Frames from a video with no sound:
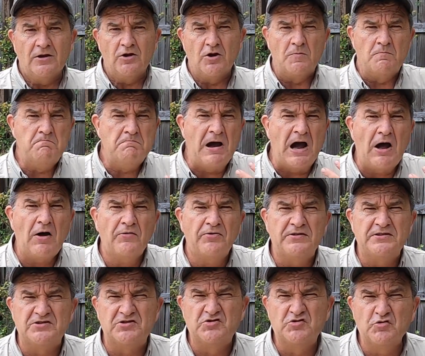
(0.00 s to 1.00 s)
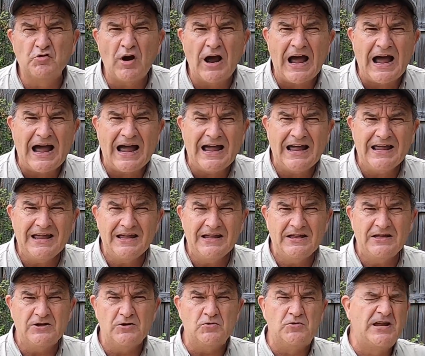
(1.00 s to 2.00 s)
Your mouth is dry,
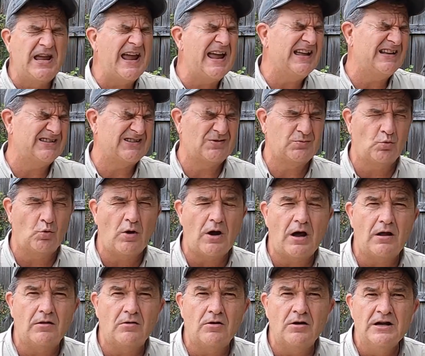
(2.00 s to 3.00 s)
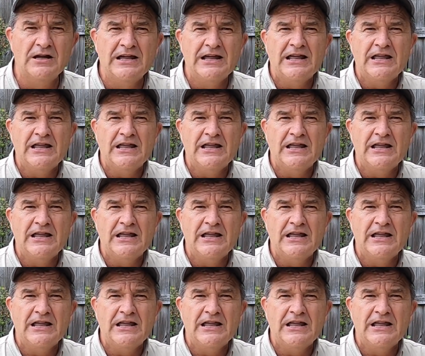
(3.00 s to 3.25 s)
you can't swallow.